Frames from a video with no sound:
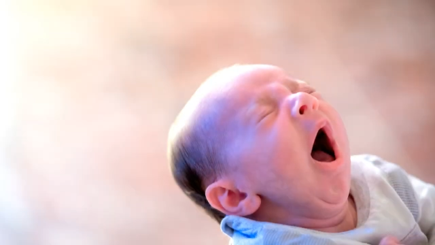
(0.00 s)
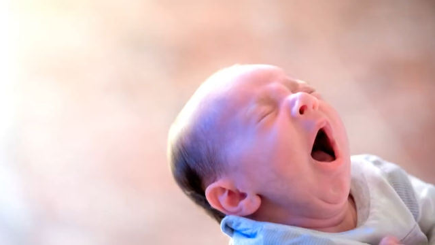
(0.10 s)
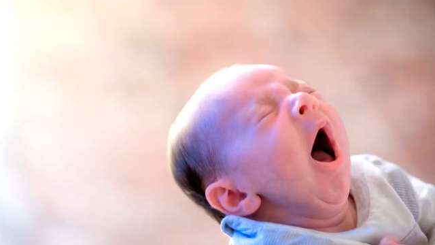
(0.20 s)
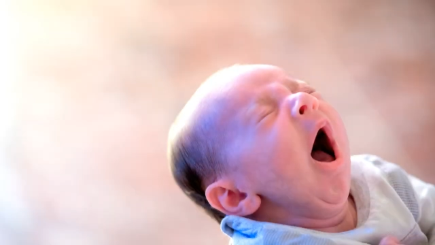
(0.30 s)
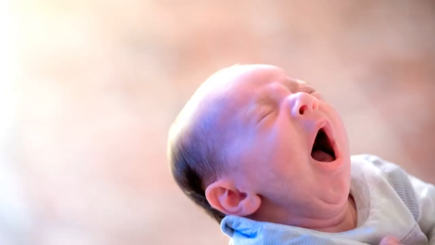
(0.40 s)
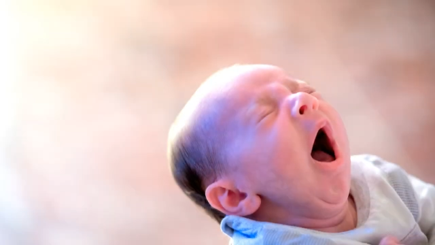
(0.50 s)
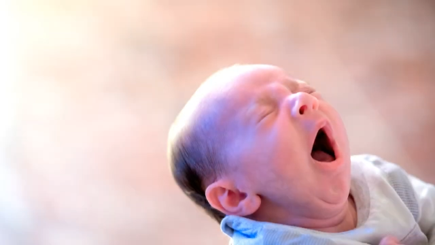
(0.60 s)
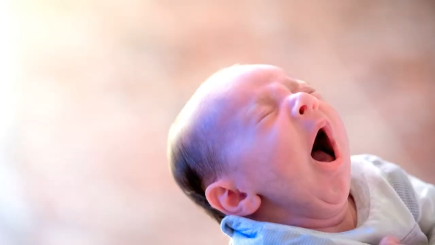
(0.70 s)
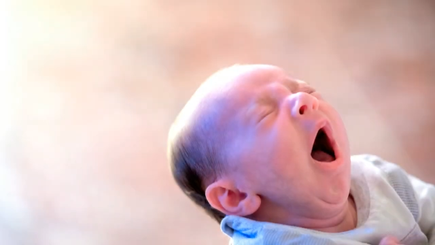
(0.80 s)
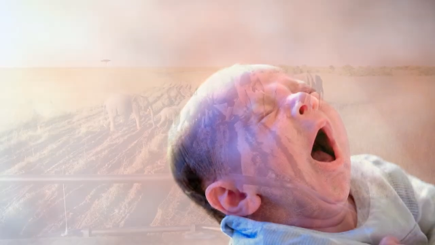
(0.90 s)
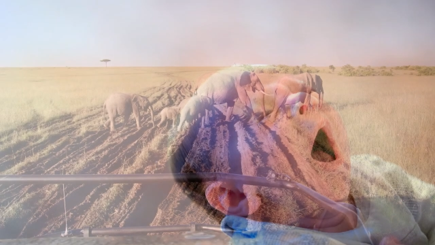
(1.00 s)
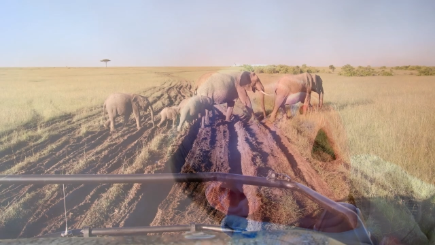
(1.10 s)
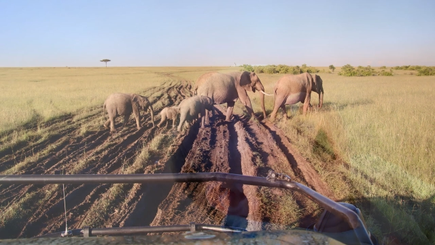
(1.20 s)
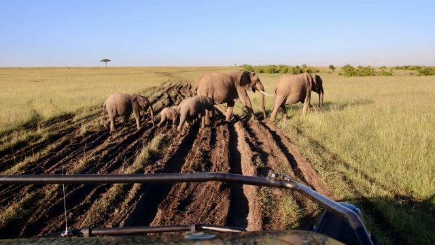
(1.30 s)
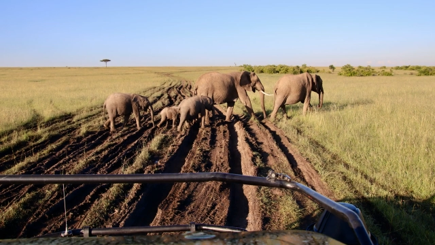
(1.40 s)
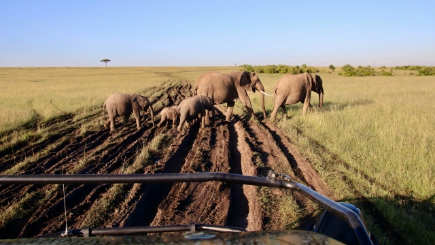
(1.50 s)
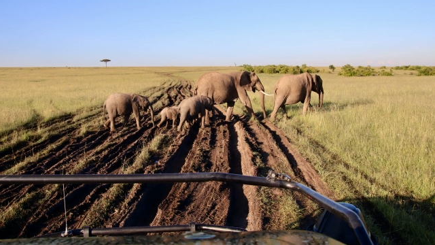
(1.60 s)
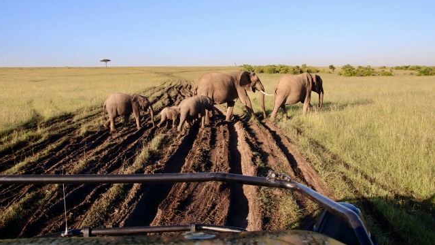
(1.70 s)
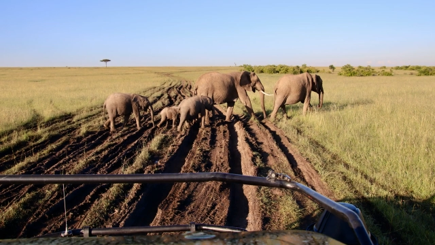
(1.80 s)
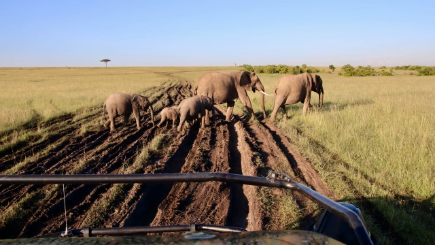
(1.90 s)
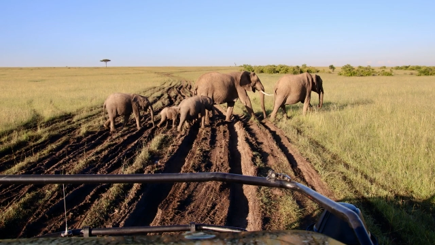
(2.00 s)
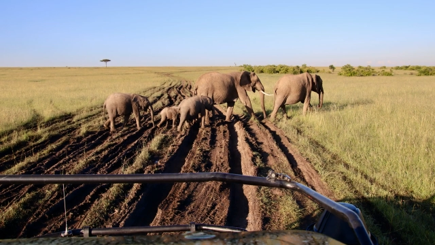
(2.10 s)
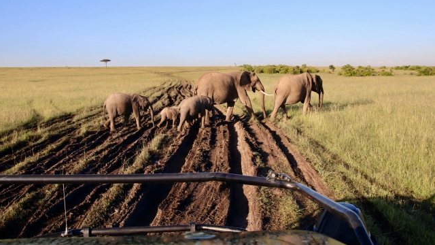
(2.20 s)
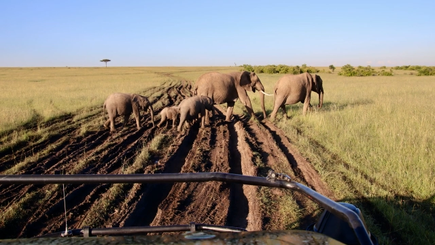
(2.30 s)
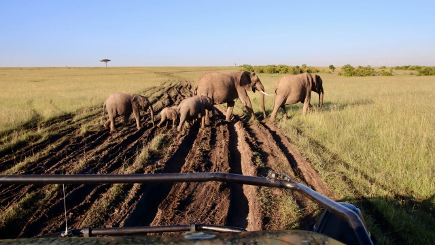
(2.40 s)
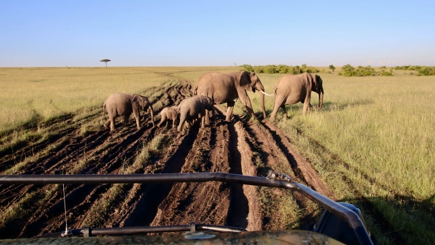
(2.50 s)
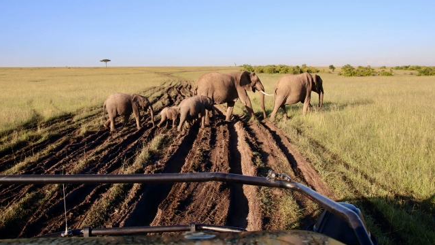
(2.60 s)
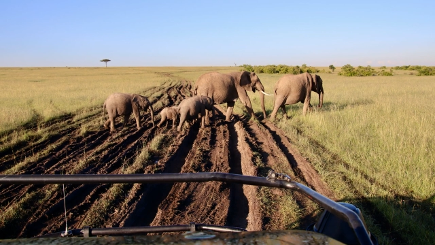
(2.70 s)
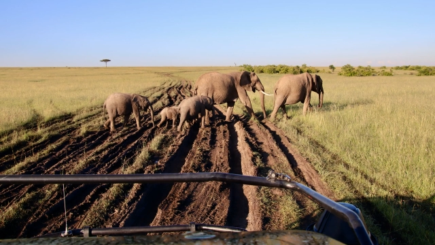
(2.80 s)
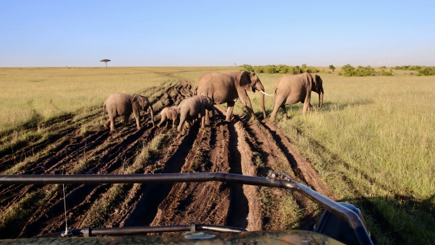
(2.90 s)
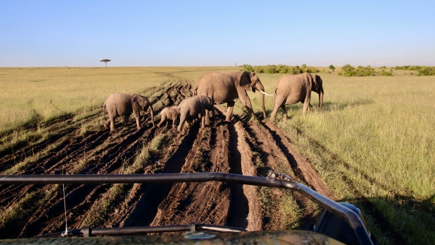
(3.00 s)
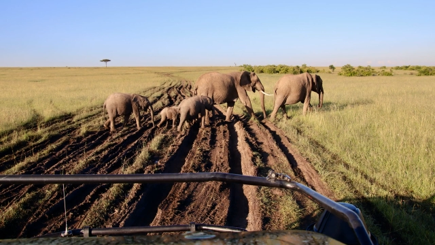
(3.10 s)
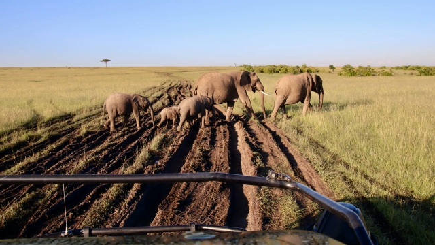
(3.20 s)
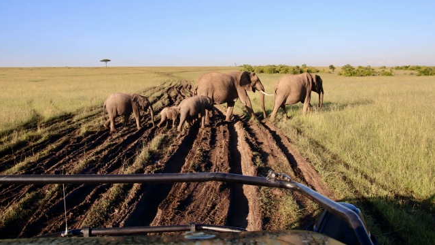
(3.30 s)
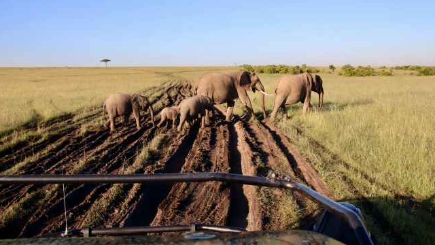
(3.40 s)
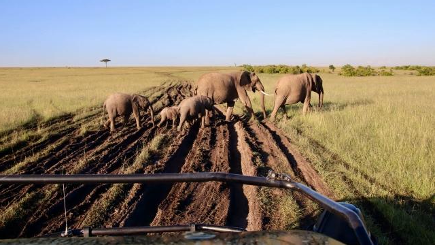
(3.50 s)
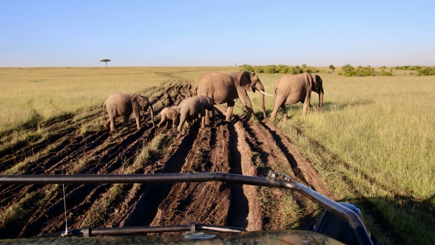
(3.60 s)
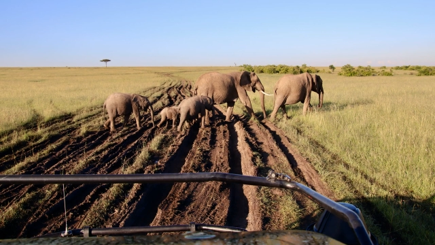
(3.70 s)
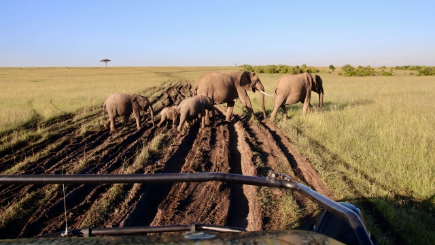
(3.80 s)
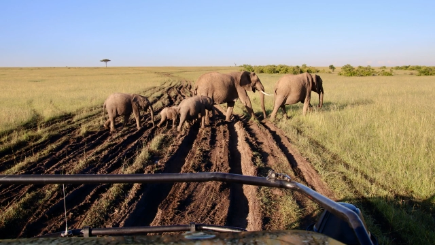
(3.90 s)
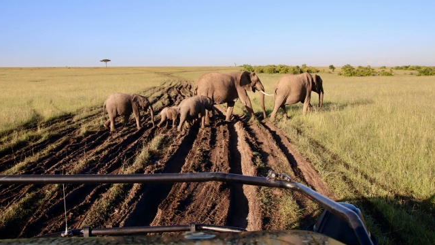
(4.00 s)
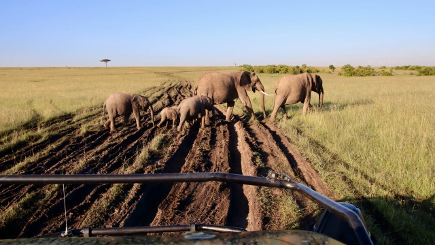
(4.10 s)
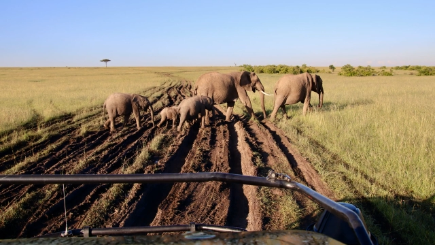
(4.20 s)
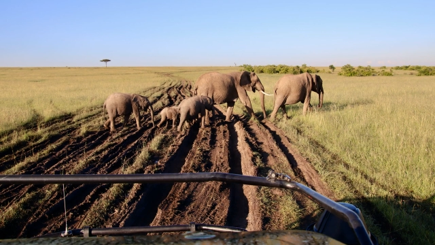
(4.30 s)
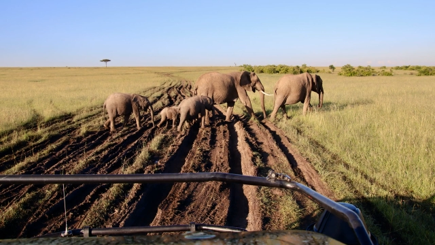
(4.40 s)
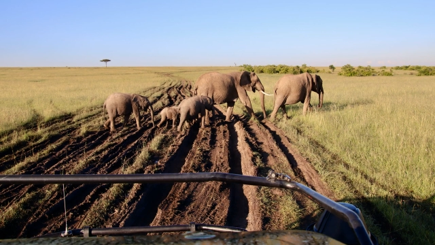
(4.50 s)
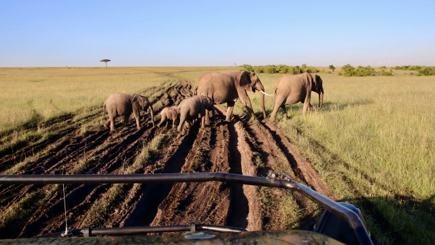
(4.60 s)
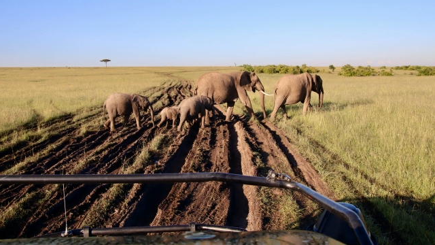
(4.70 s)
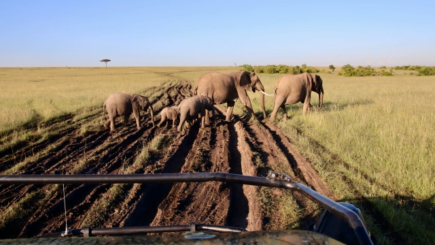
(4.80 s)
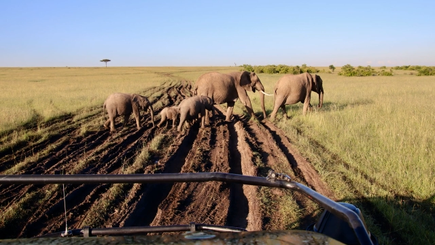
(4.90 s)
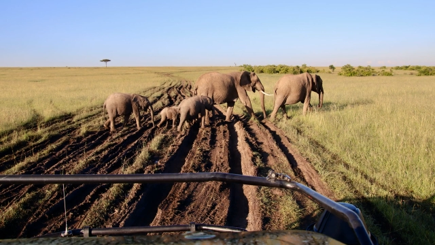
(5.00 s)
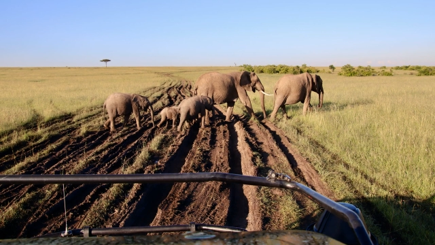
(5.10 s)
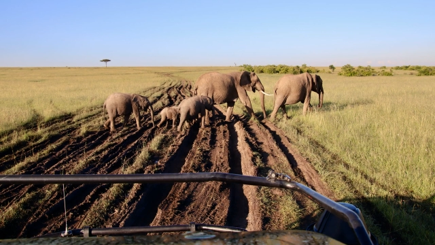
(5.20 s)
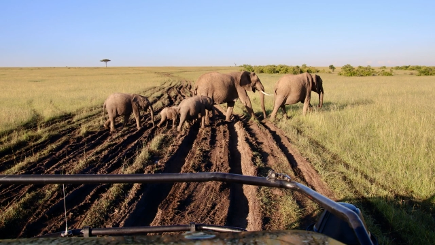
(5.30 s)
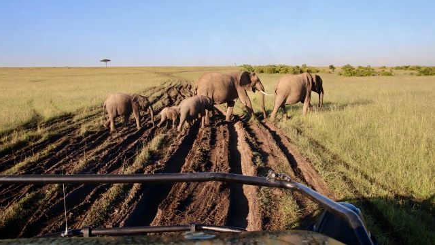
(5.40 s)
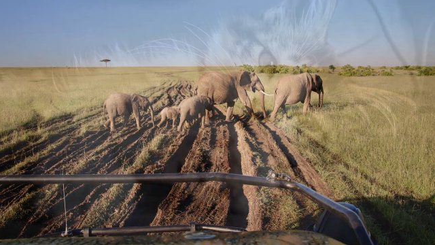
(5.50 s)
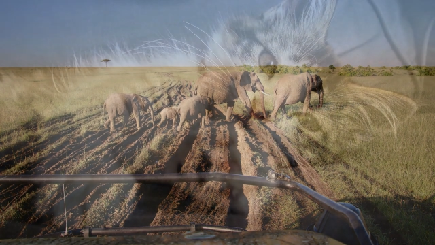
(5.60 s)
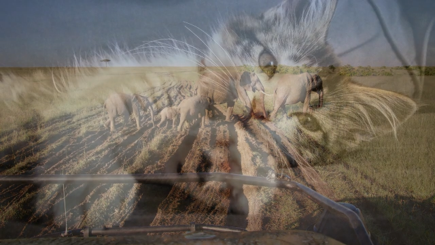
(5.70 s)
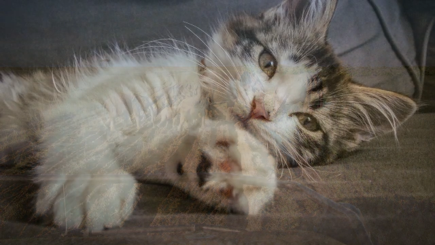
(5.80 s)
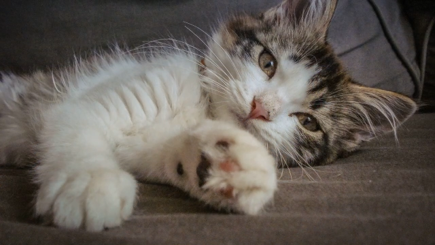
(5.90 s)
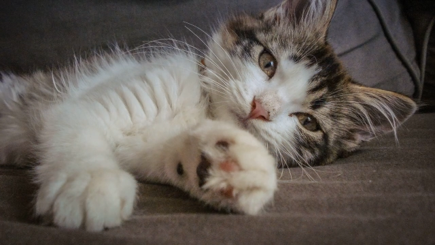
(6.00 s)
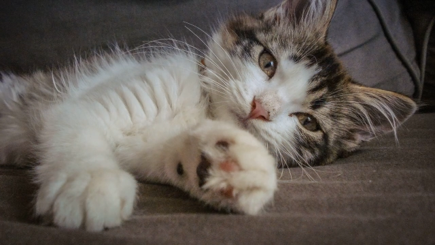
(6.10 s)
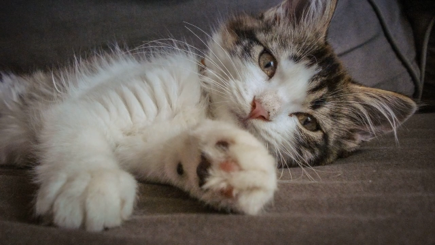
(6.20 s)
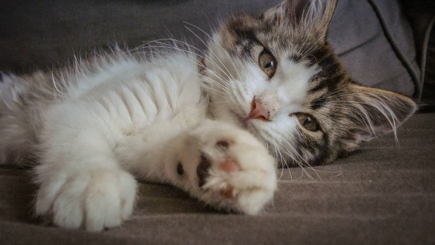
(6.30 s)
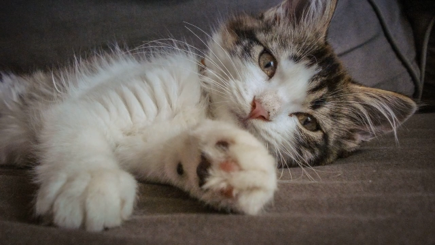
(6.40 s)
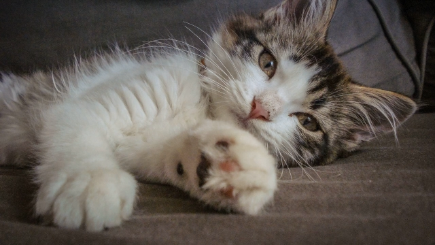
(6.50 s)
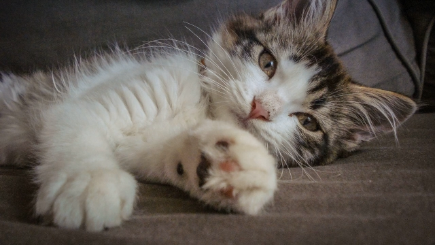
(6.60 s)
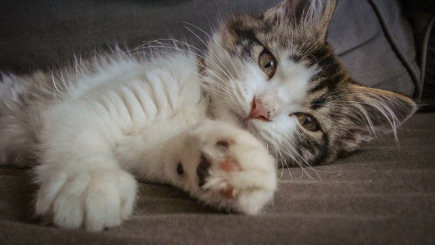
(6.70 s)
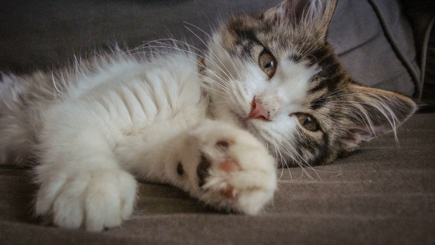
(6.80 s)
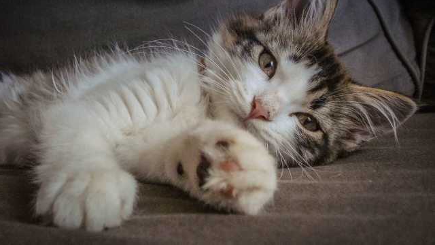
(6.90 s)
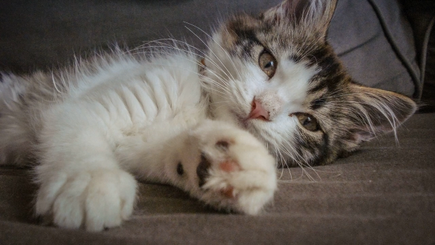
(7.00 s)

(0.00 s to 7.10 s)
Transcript: [unreadable: no face in view]